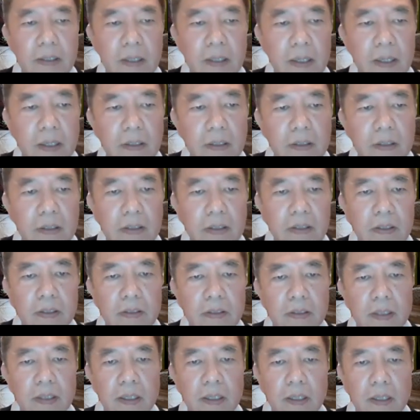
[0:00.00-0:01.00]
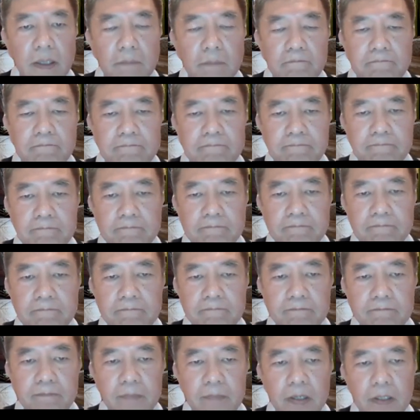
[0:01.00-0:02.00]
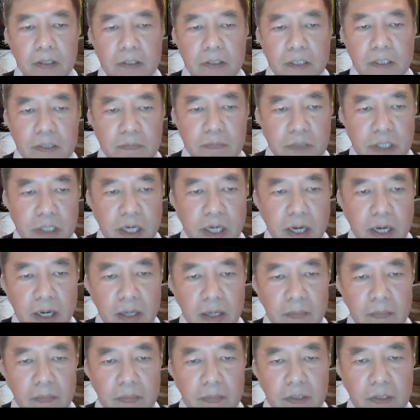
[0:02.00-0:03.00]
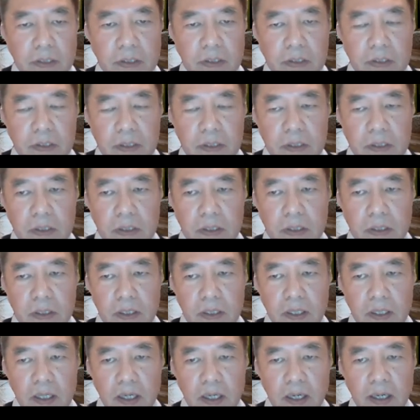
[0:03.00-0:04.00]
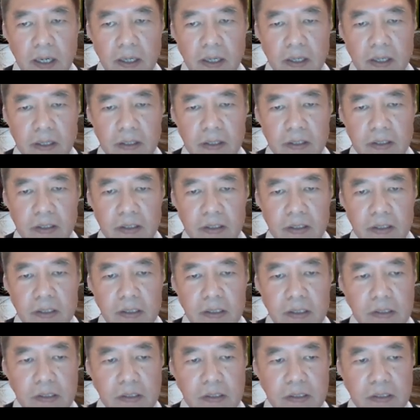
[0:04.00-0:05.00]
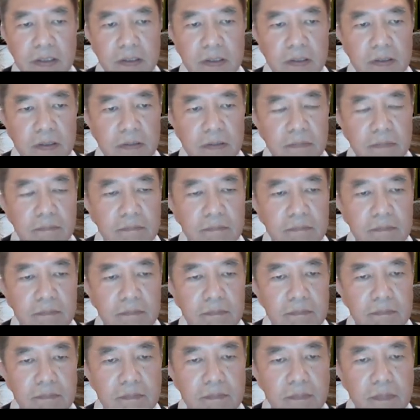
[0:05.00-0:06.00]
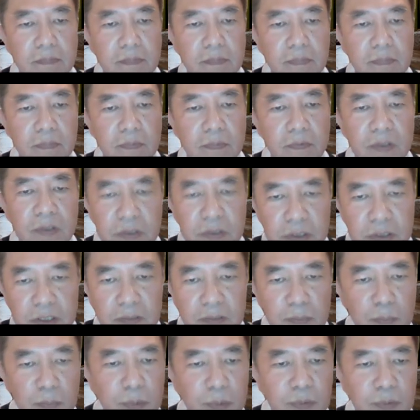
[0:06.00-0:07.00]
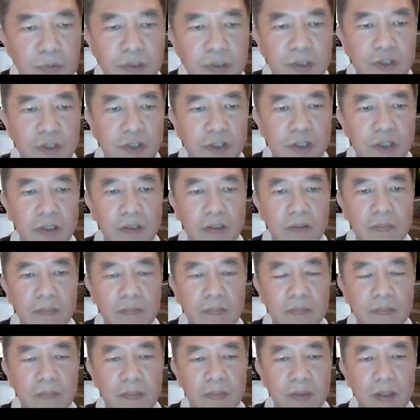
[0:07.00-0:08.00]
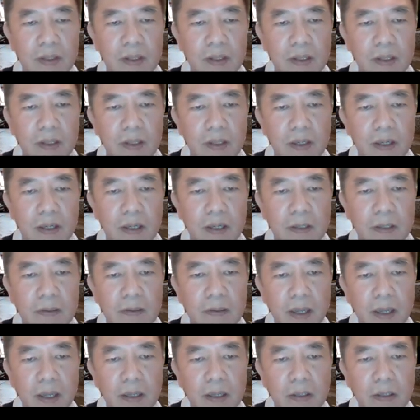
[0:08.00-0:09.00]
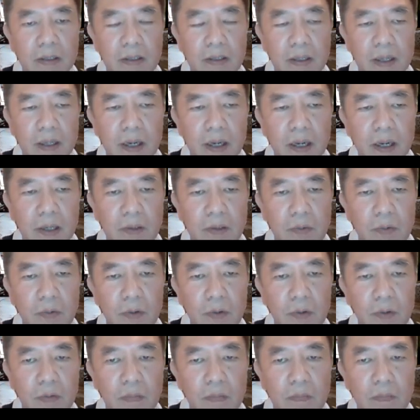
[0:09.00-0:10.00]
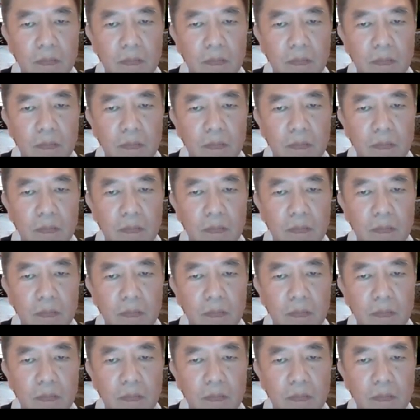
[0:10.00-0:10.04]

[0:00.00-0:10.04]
that, and sometimes I hear certain very simple teaching, and I do not,